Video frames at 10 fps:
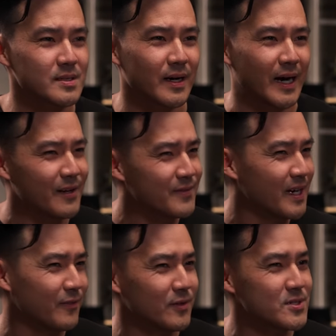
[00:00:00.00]
kind of
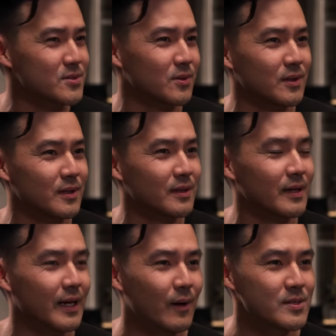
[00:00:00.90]
diverse, or
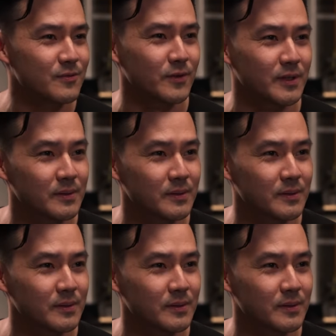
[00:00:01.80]
yeah, how was it for you?